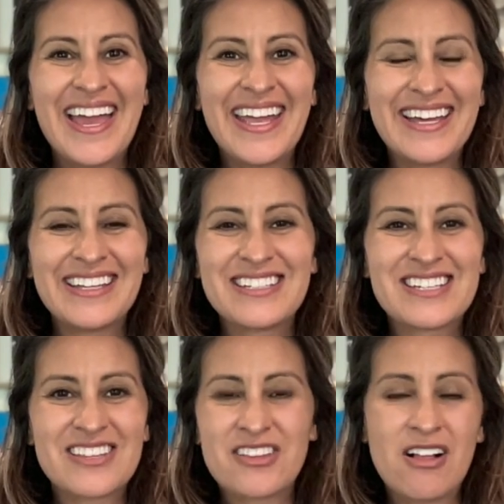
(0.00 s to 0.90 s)

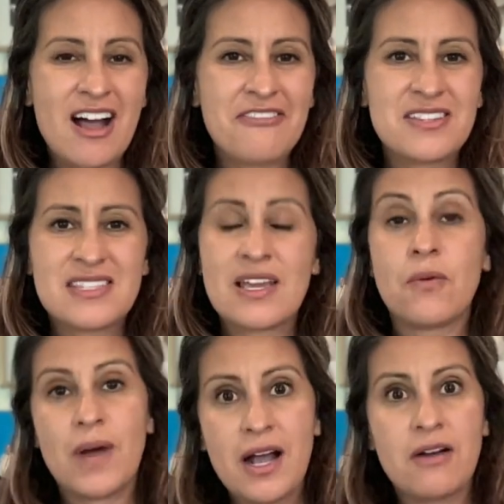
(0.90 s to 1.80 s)
And they'll often say,
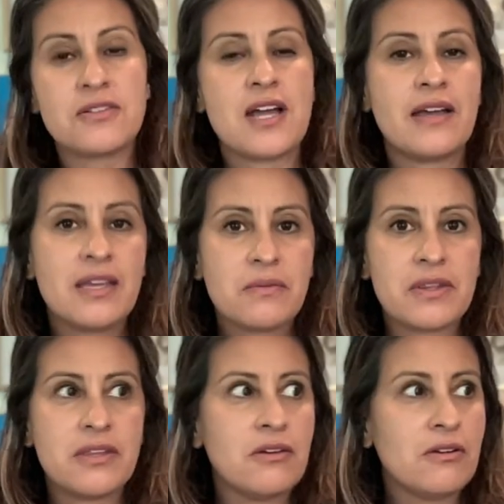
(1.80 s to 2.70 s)
wow, talking
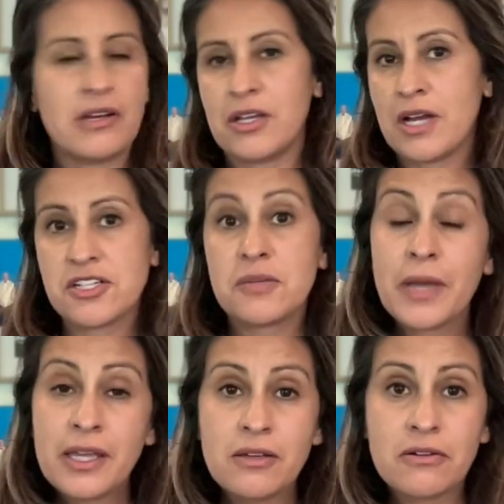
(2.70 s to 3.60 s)
with you, I should
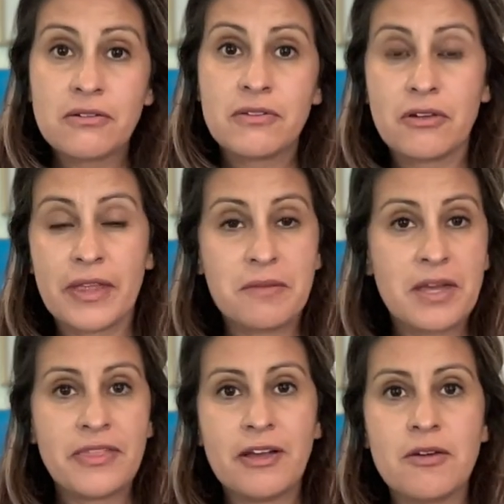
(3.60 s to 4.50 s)
pay you. You're like
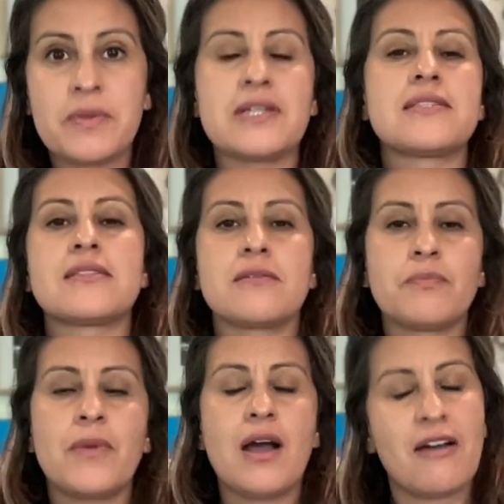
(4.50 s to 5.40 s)
my therapist.
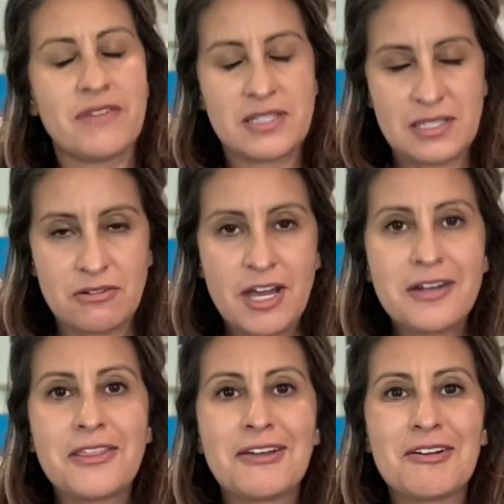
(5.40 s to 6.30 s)
Obviously, you're
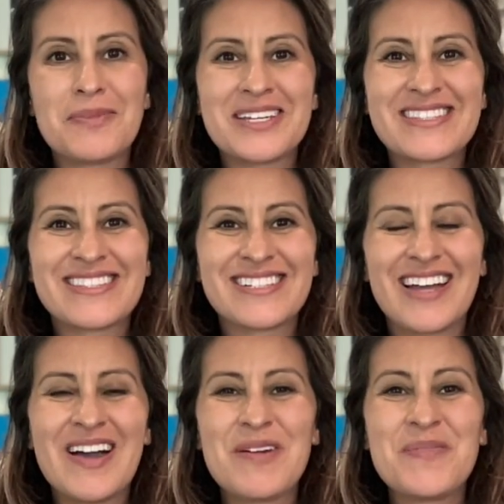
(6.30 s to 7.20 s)
not a therapist,
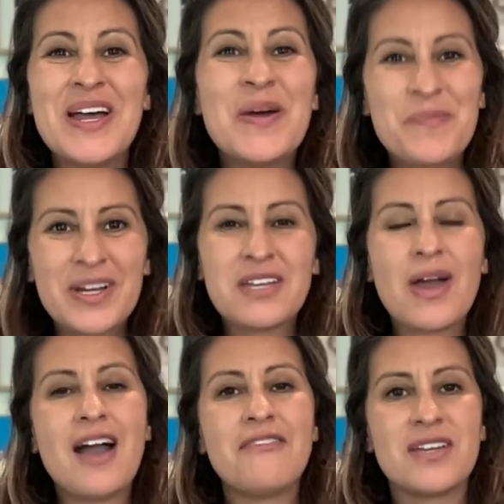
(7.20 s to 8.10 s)
but you
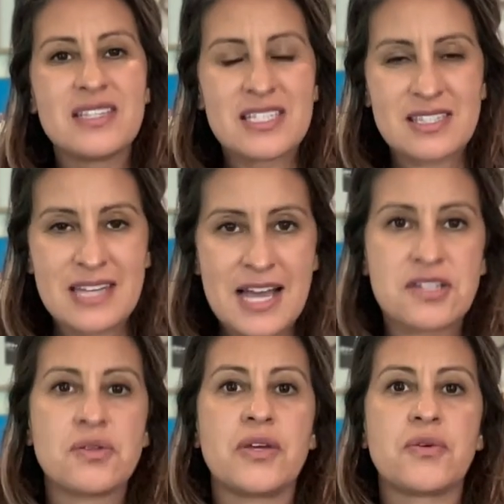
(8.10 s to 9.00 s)
have this
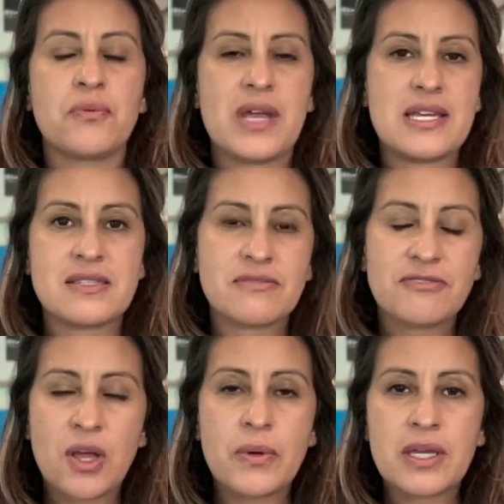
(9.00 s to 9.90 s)
natural grace
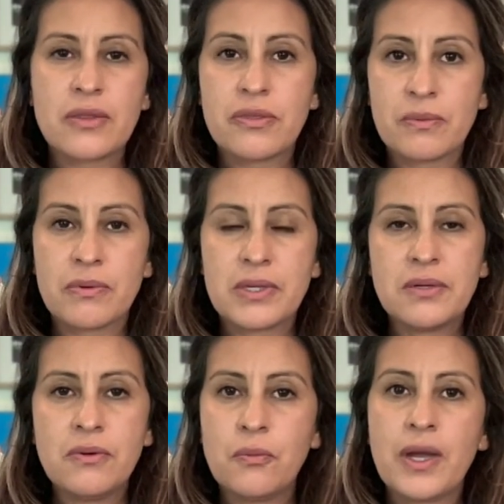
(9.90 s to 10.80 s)
flowing through
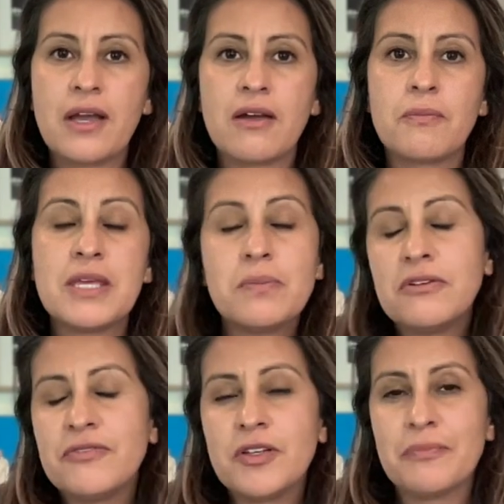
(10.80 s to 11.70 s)
you where
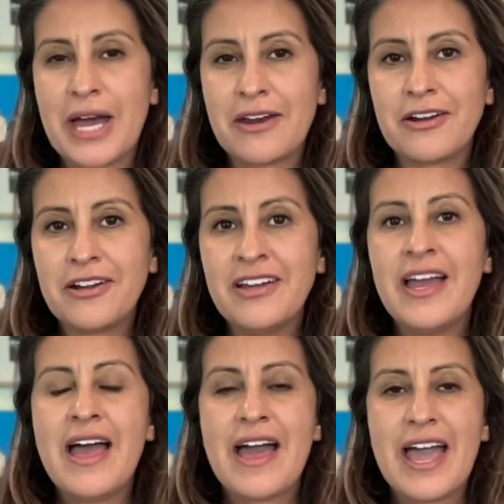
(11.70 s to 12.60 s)
people feel better
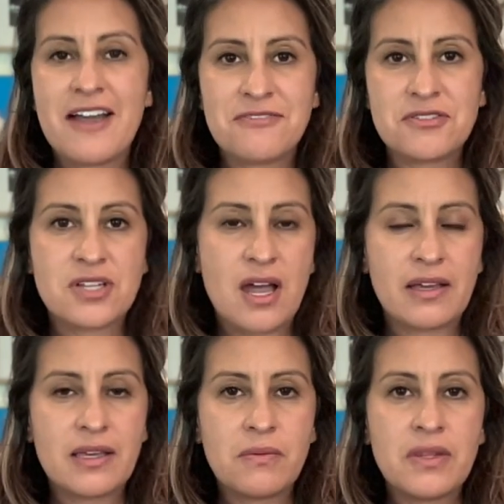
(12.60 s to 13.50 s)
after
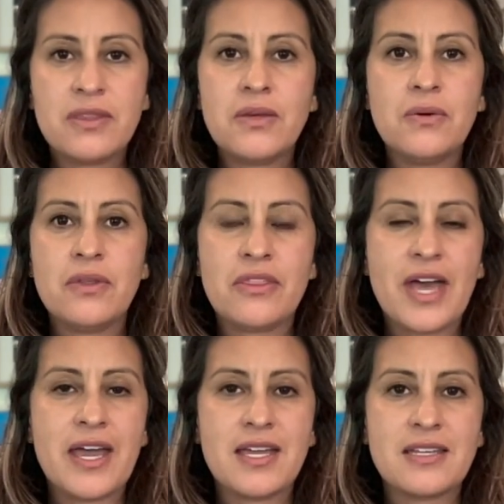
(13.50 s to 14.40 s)
talking with you
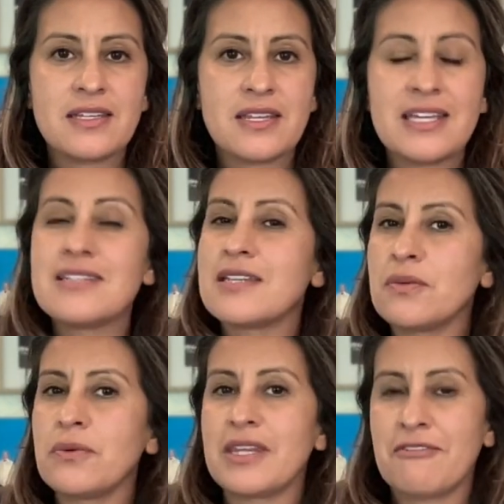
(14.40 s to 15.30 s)
than they
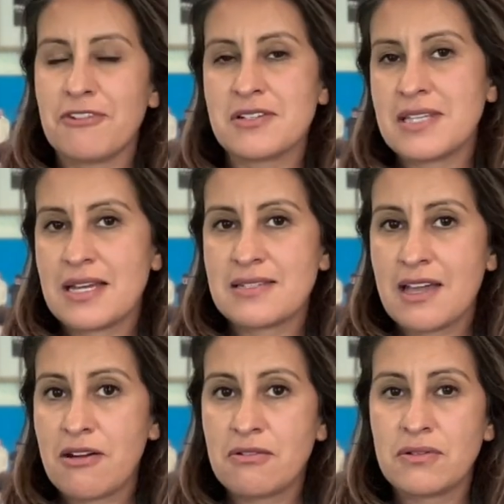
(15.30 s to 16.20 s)
did when they first sat
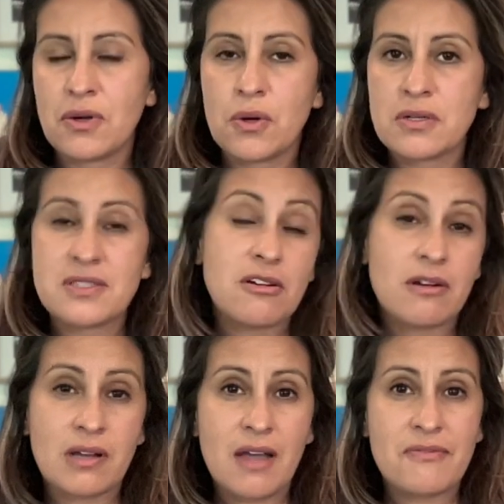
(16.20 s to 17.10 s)
down or
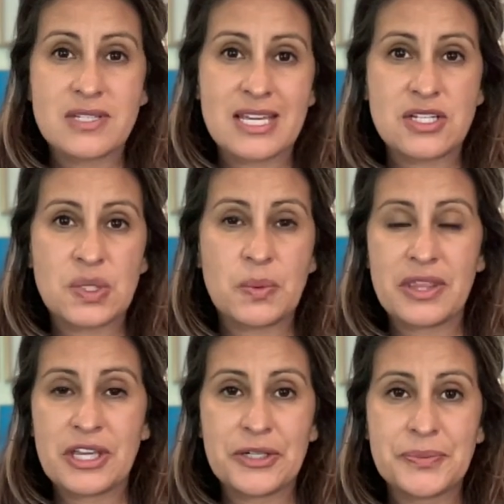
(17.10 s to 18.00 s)
started a conversation
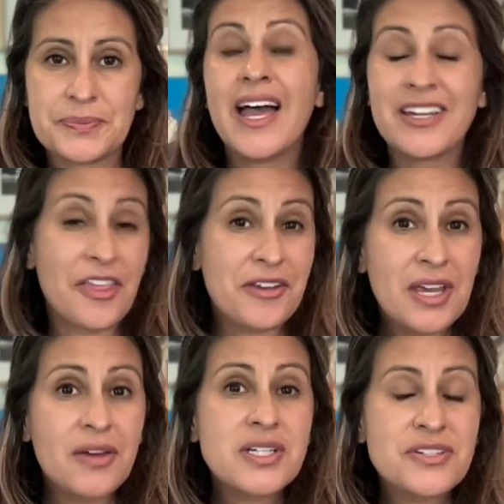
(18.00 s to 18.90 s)
with you. Another
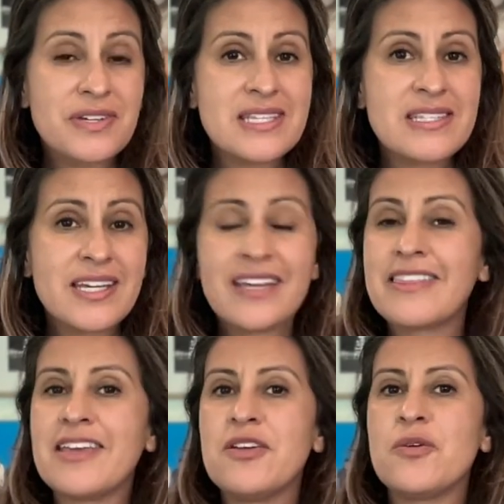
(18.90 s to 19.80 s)
characteristic
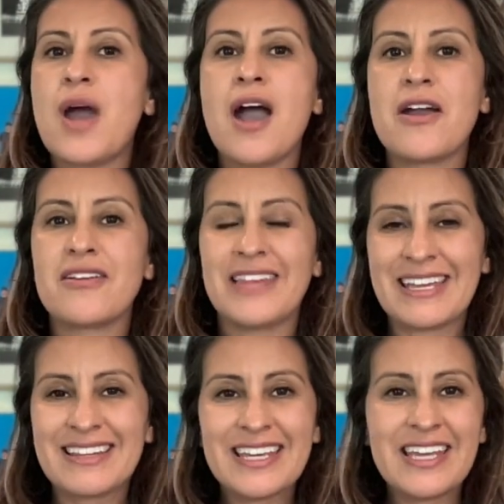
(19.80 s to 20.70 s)
that you are
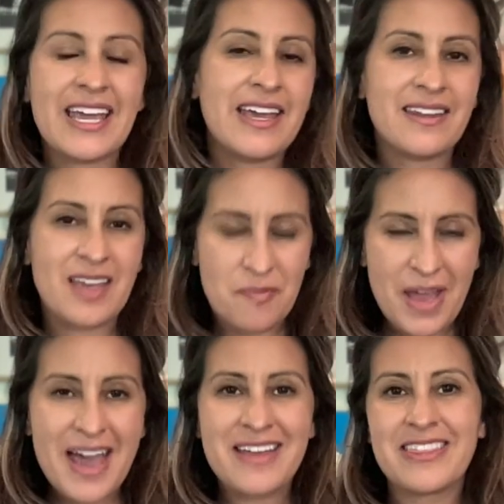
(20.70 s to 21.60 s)
likely an
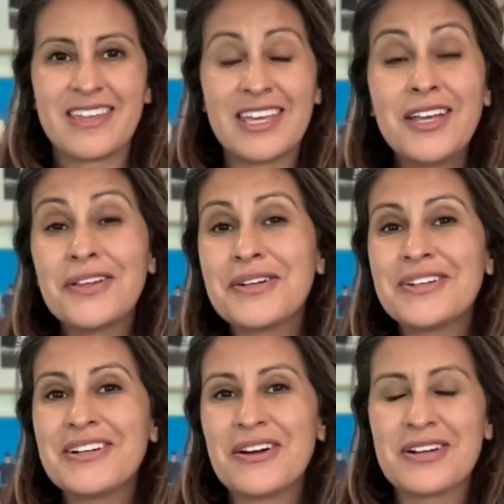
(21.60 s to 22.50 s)
empath, a
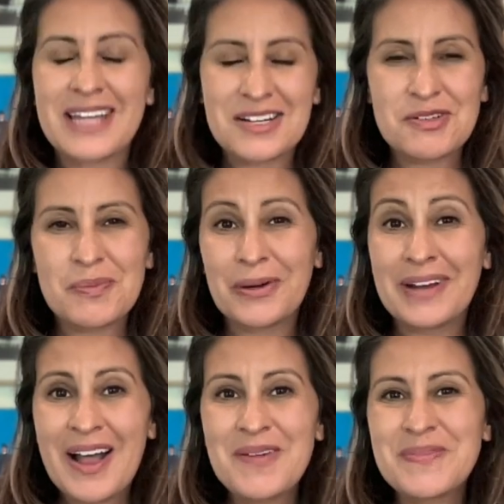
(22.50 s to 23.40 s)
healer, or a natural
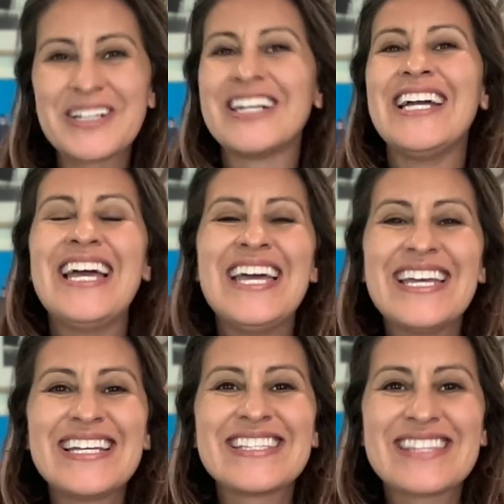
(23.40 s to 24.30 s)
born helper
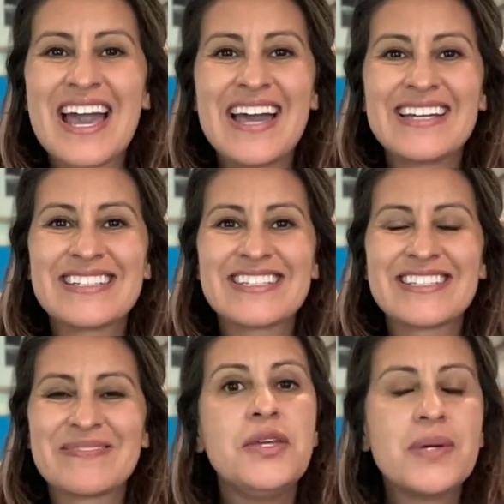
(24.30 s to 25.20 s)
is
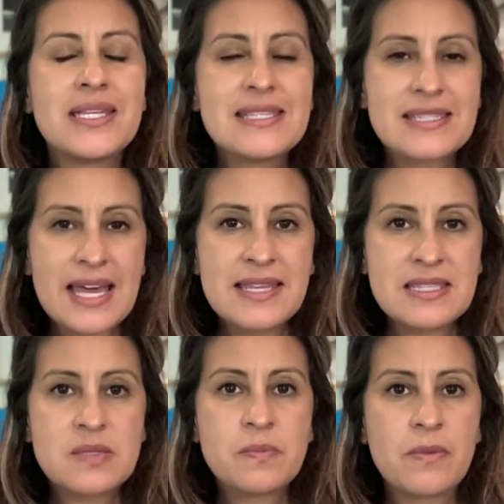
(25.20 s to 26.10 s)
that you can
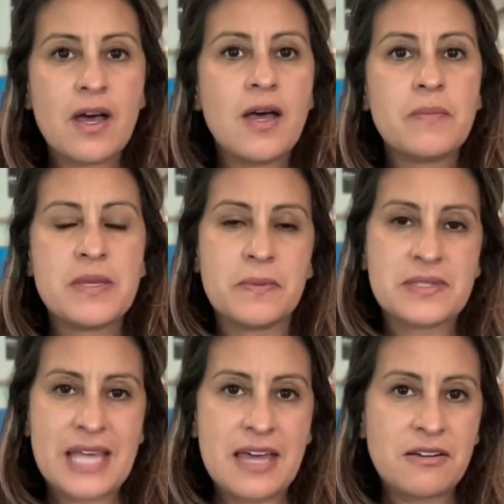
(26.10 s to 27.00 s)
sense
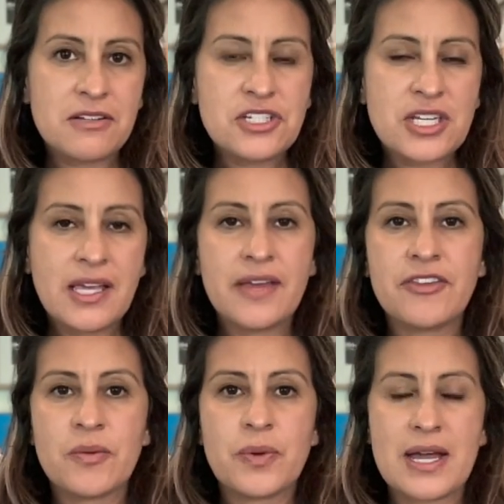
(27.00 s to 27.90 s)
people's energy and
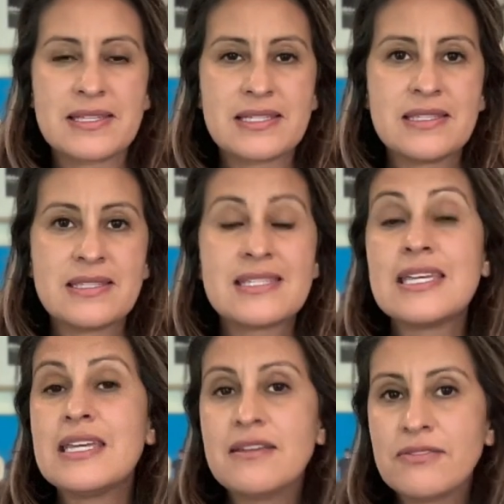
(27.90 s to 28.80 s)
their presence
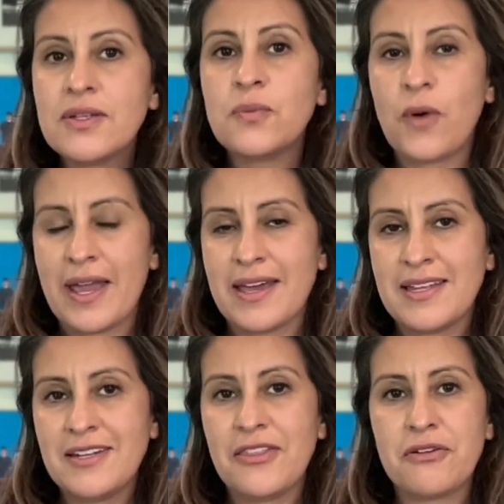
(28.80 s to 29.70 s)
even
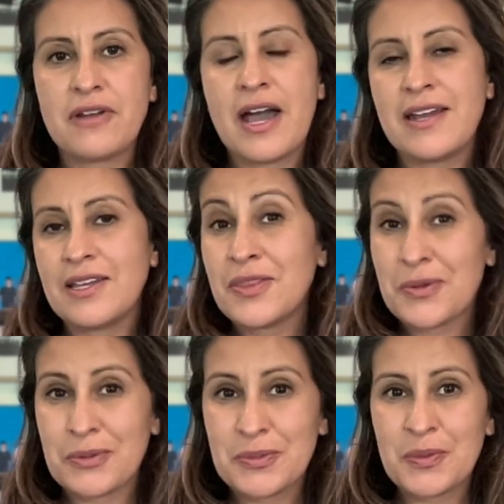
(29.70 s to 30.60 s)
when they're not in
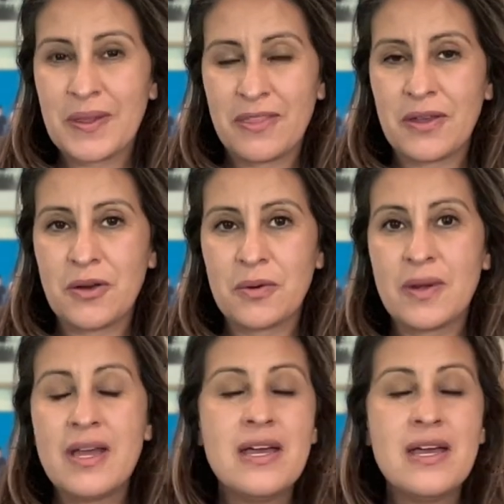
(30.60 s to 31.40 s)
the room with you.